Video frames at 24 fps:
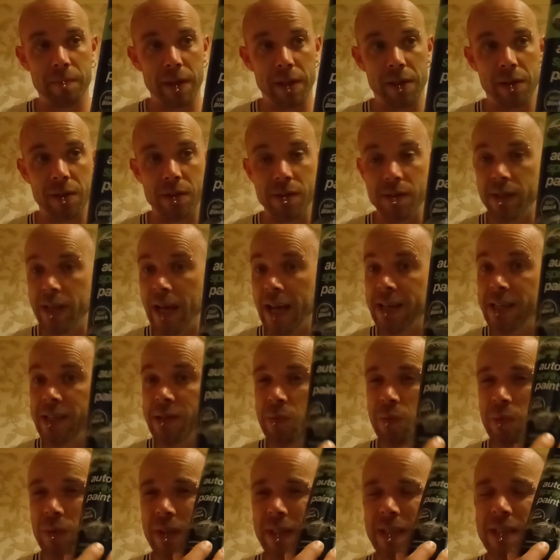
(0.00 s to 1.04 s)
because that
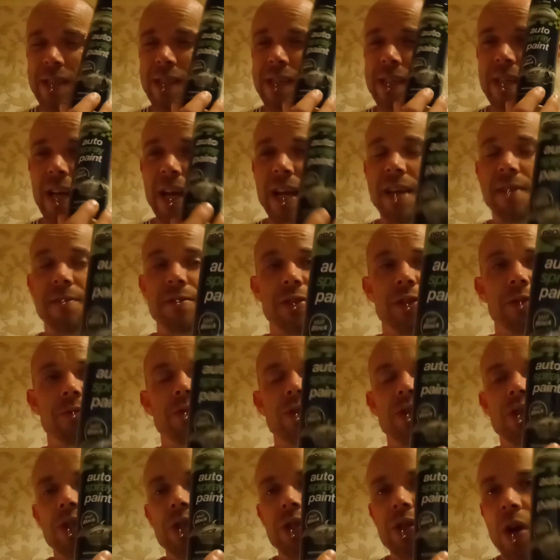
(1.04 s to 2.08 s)
saves you
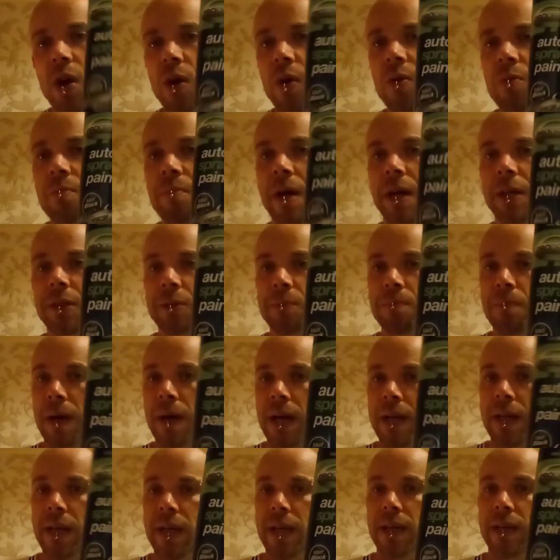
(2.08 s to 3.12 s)
so much
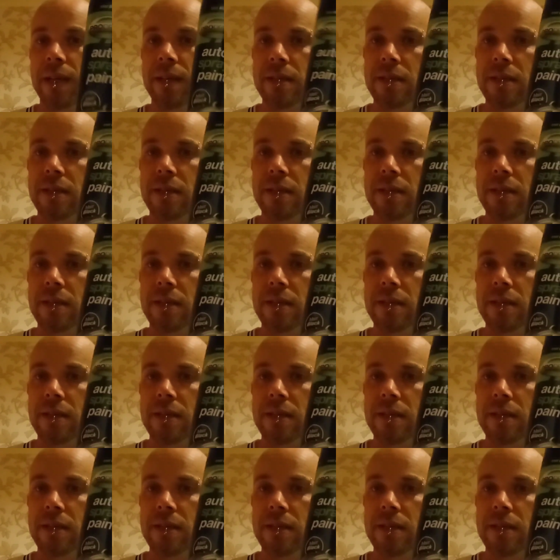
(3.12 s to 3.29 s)
money,